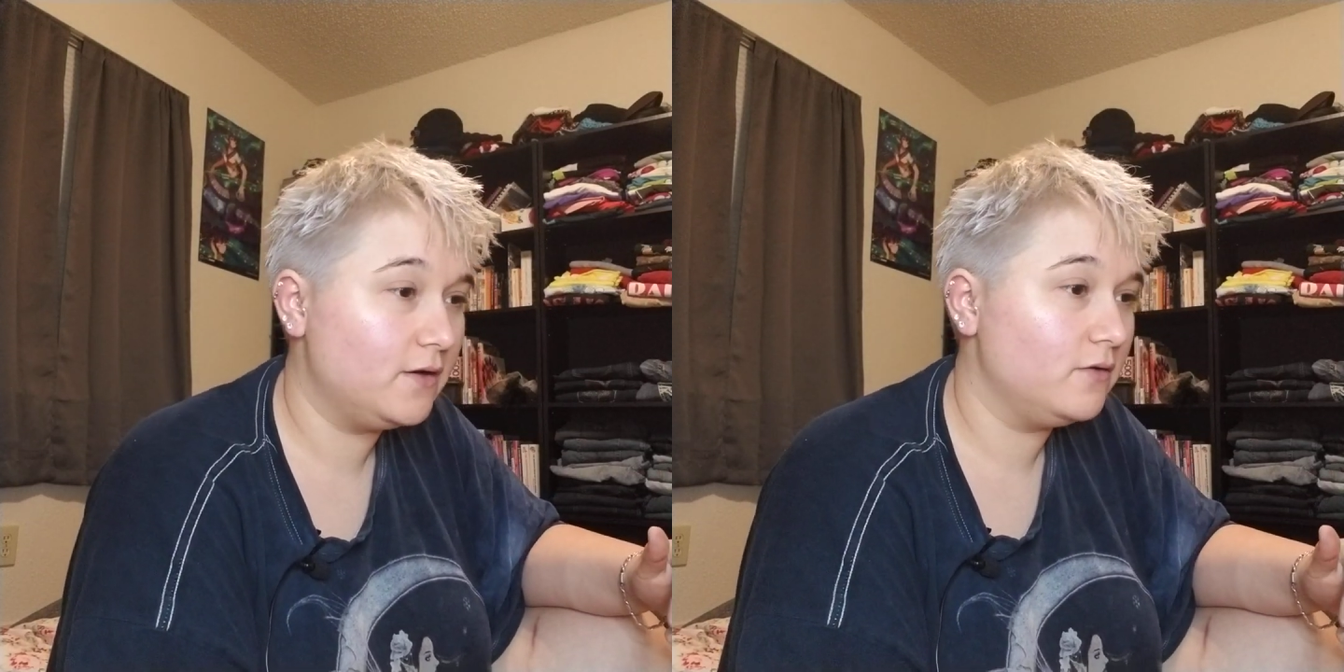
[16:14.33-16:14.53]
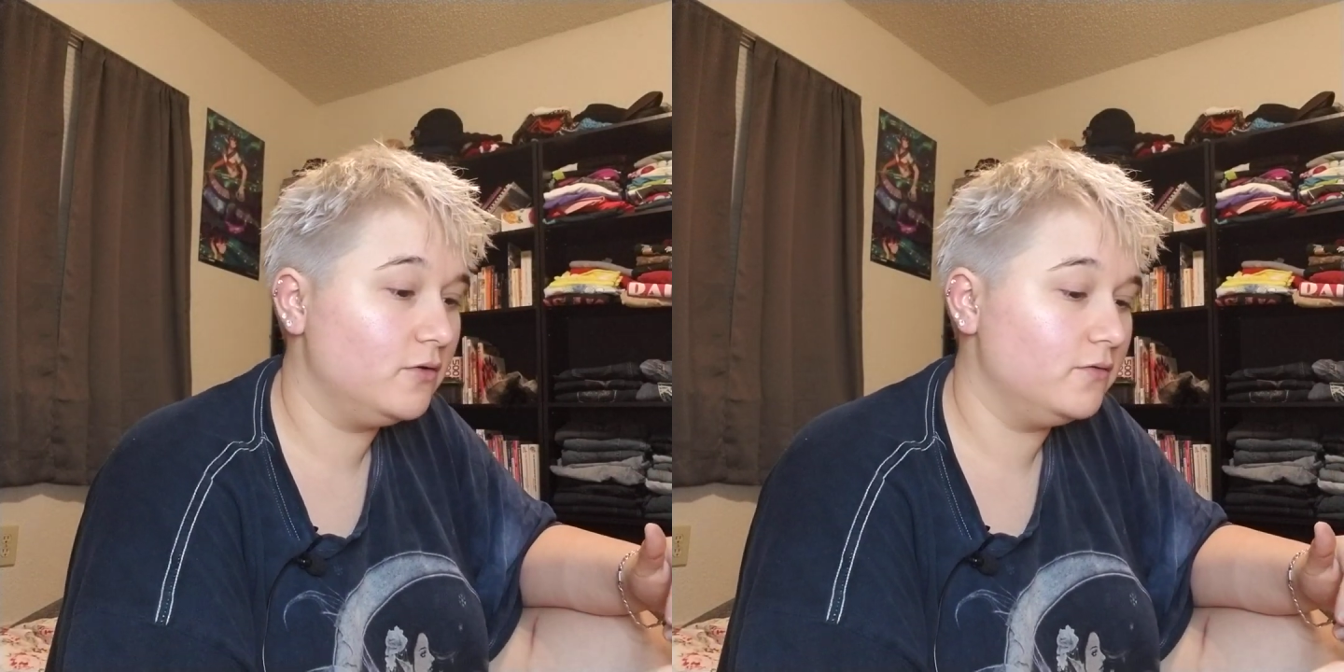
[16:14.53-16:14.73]

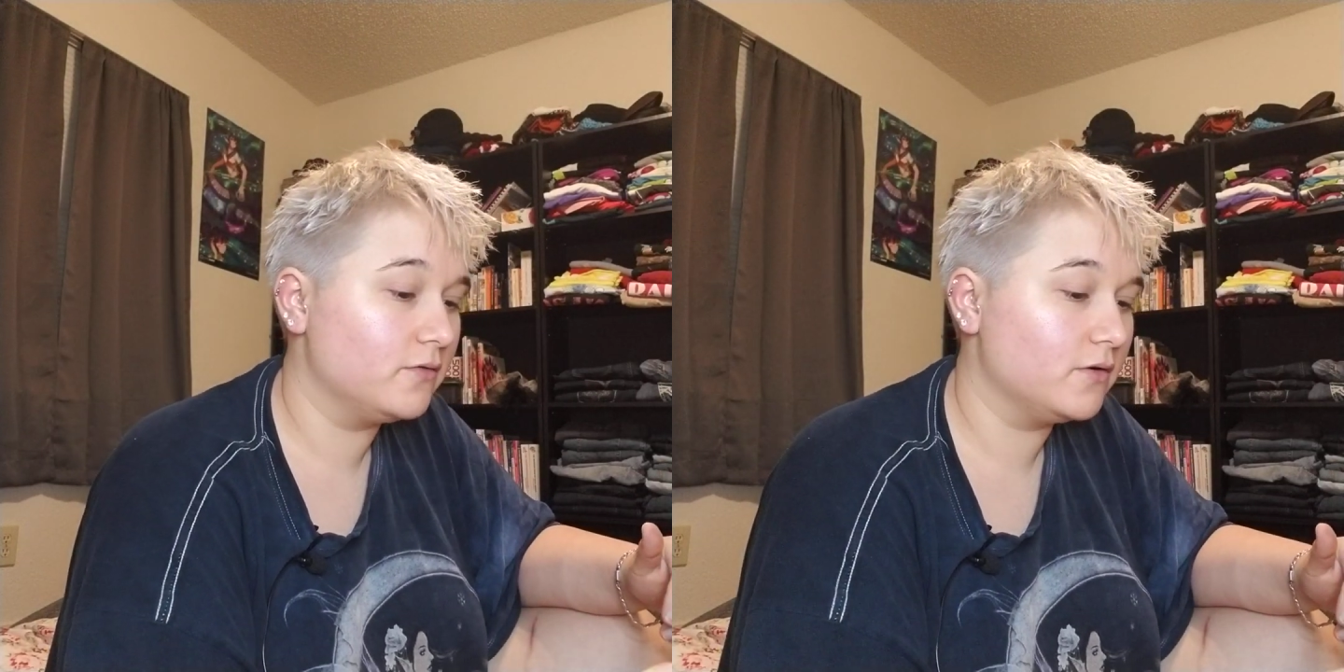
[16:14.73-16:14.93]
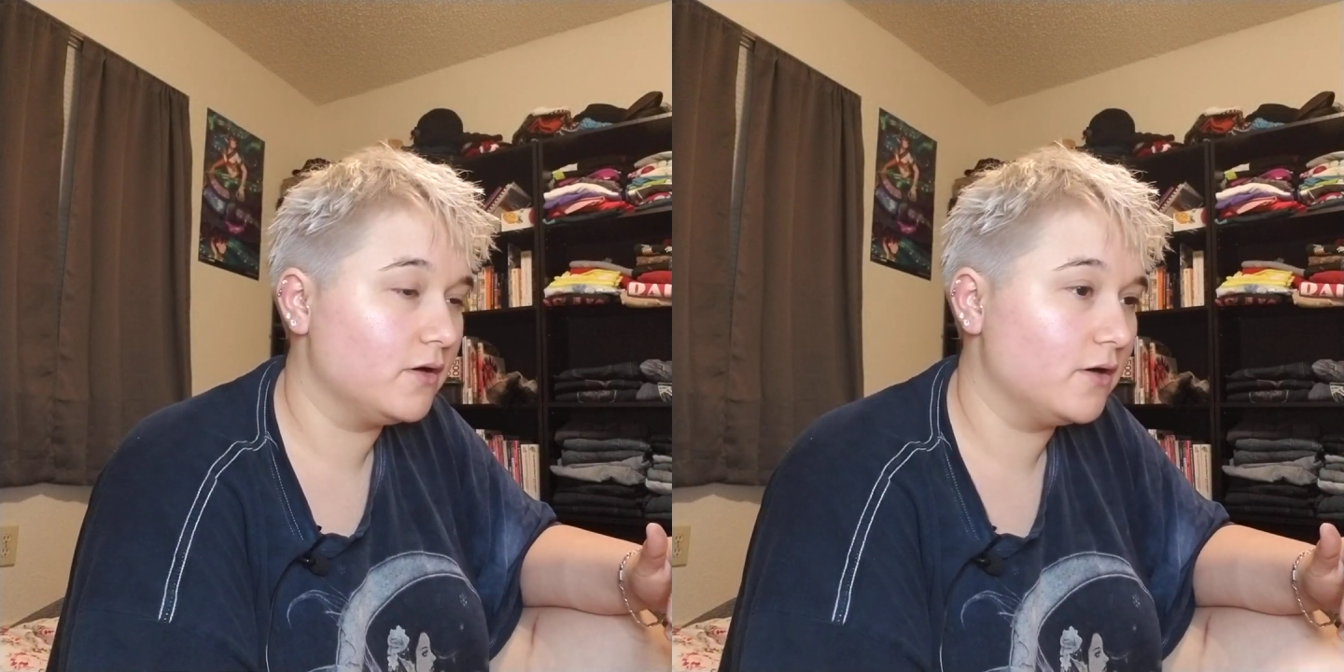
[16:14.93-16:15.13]

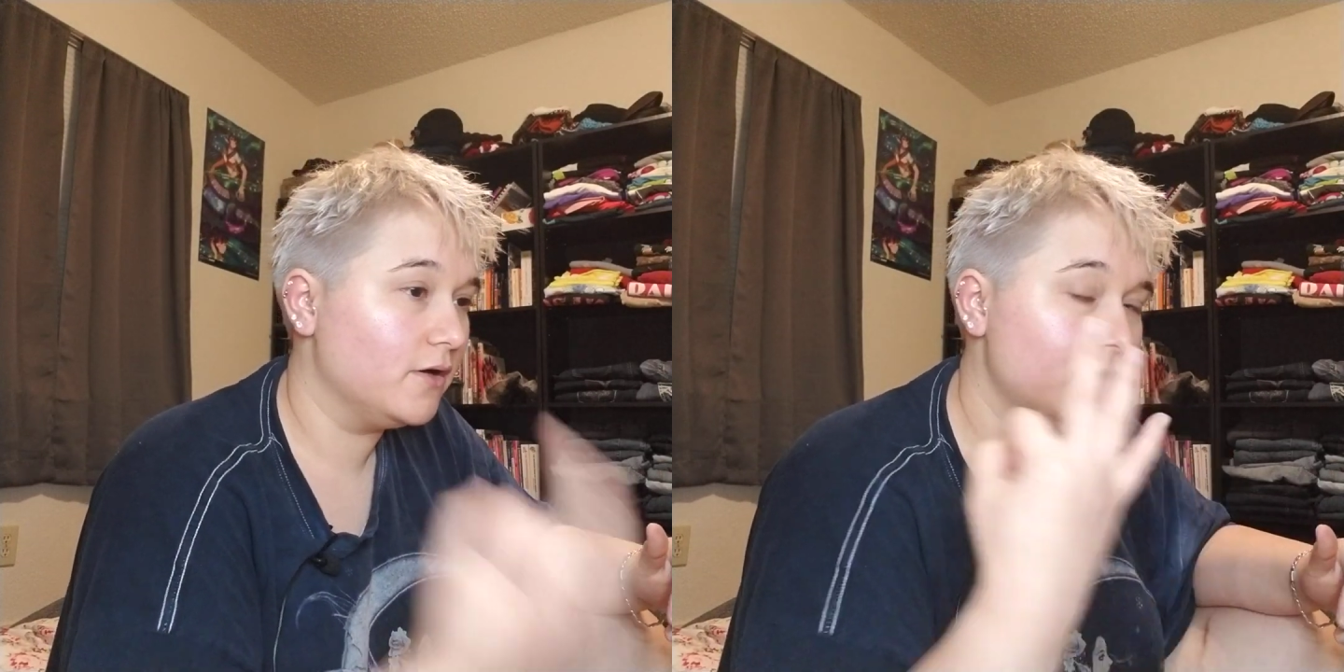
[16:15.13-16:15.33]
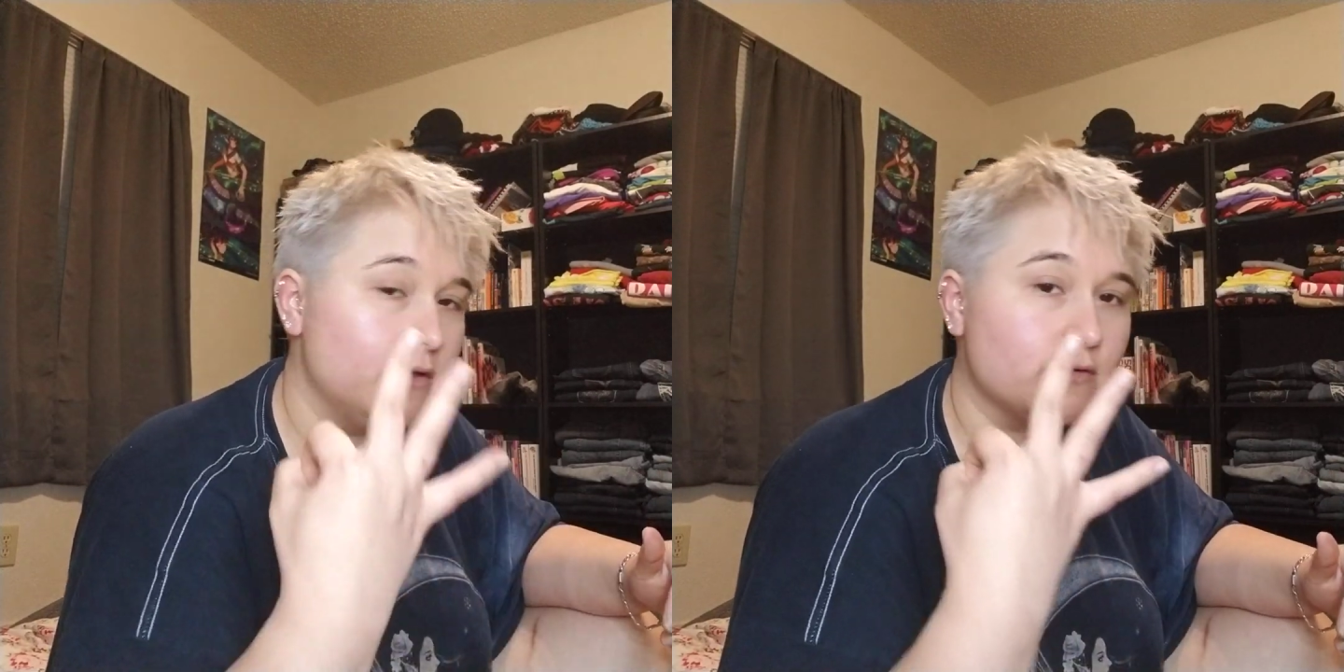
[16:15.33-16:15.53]
over our
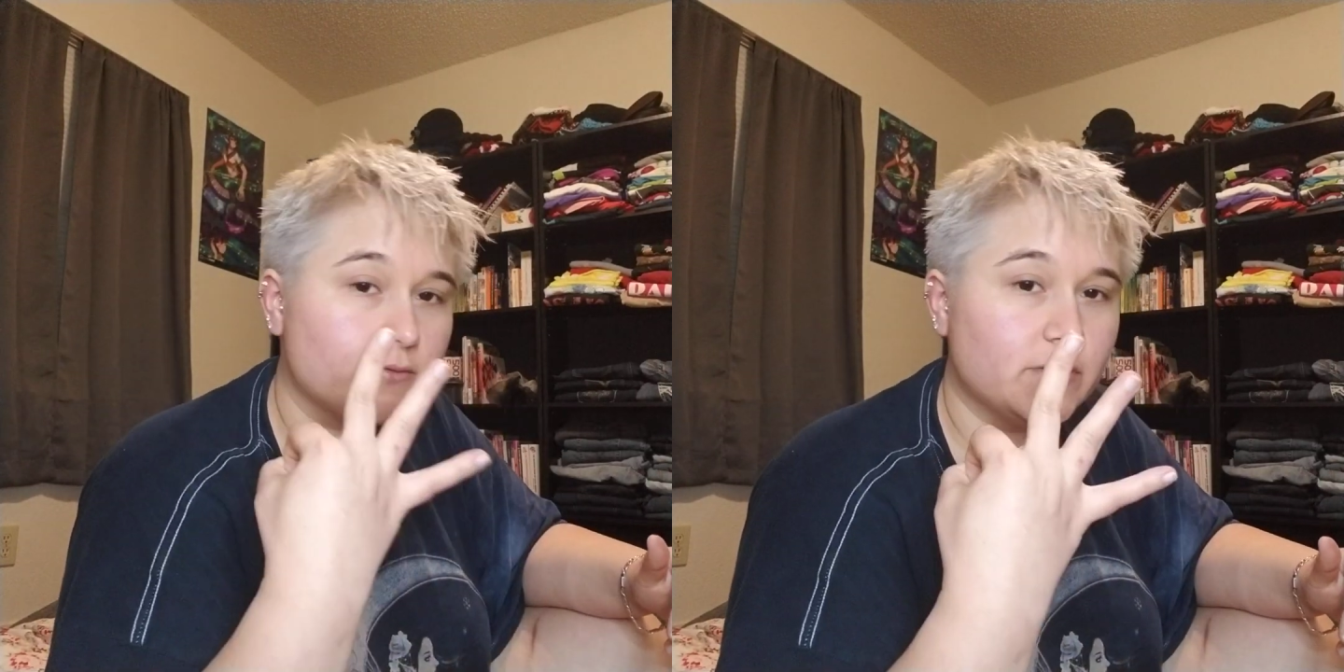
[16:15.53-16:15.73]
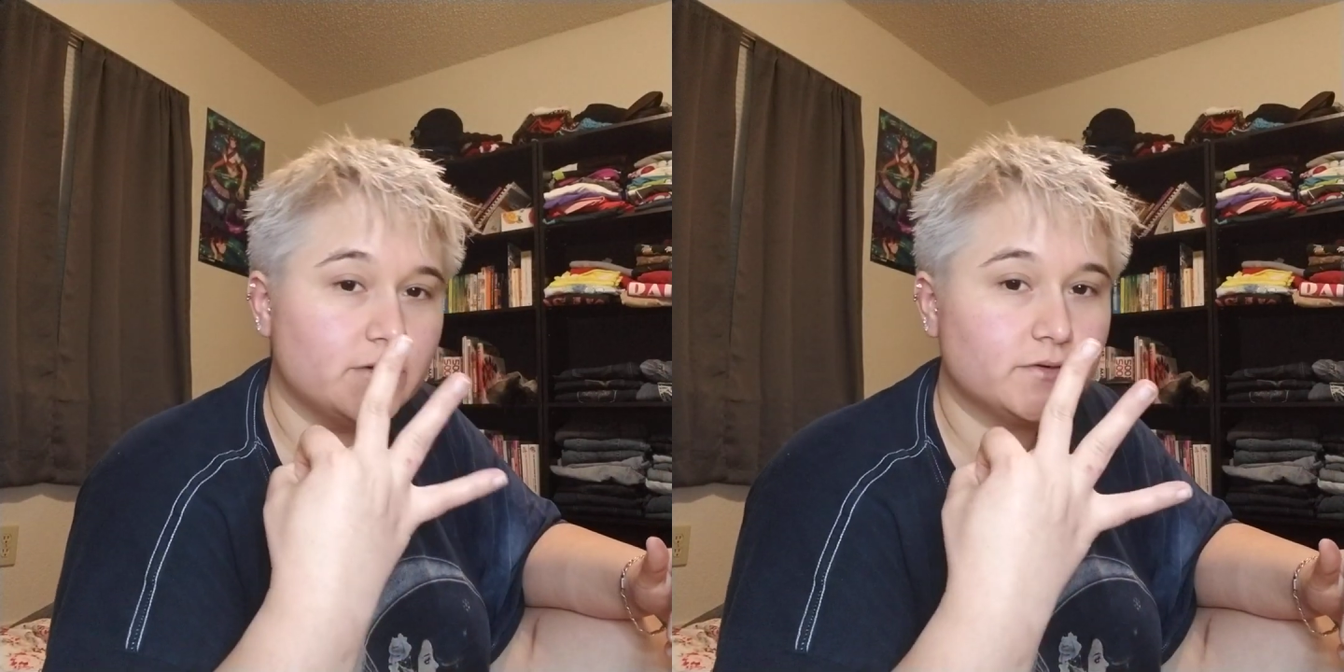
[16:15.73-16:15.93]
3